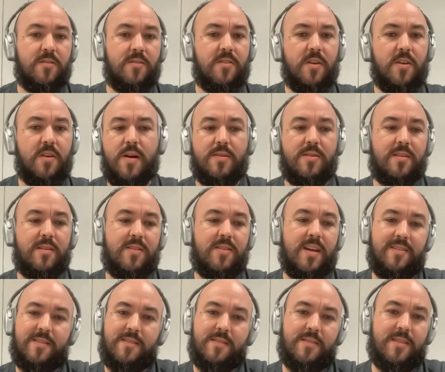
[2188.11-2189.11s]
So I think
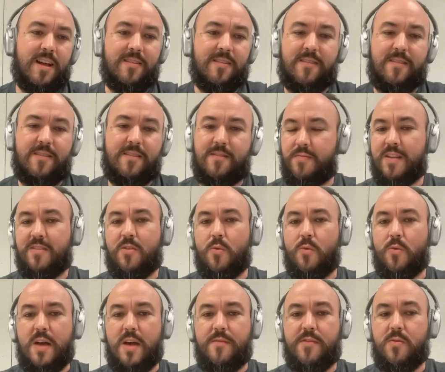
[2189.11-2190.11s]
that's
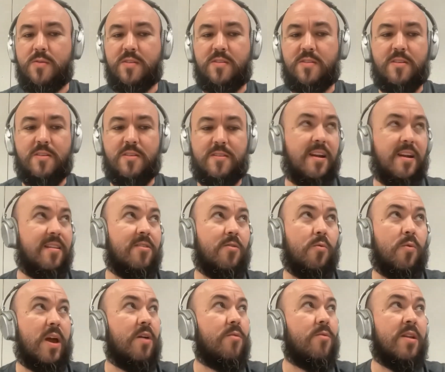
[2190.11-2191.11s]
the way I've always looked at it.
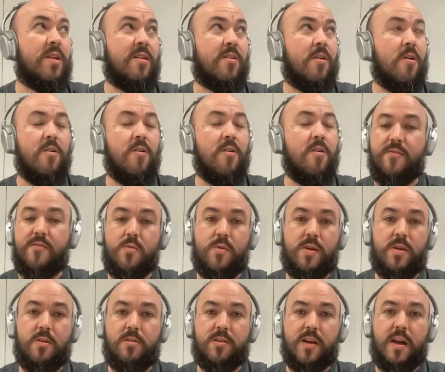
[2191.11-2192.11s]
It's the way I would encourage
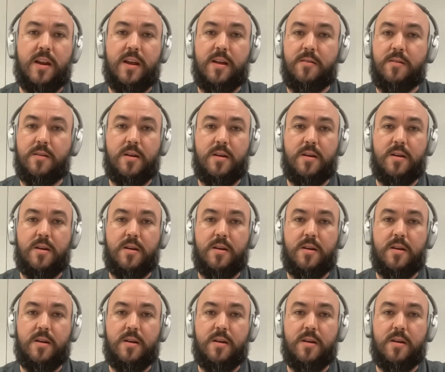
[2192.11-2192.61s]
everyone to look at it.